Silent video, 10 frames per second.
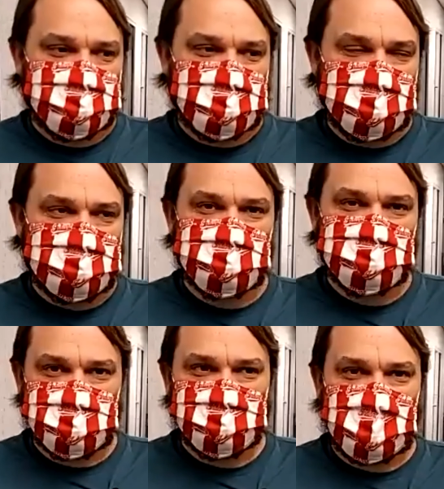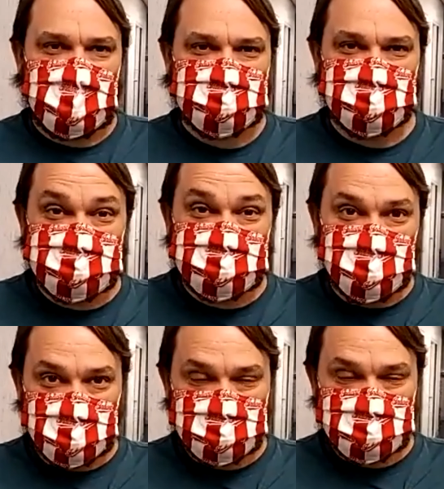data so you can actually see
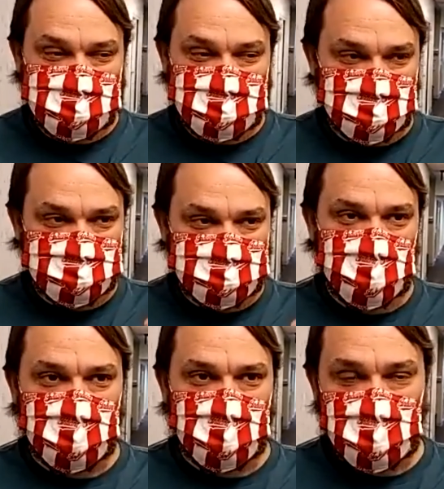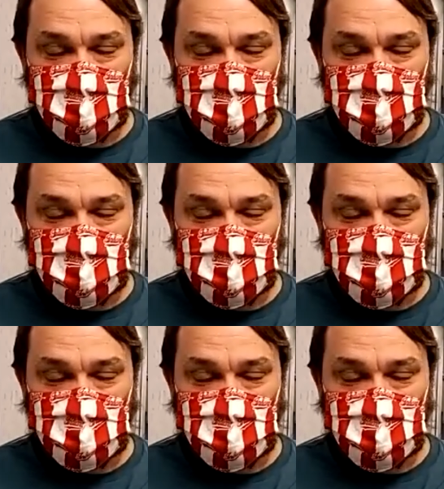what, see those more.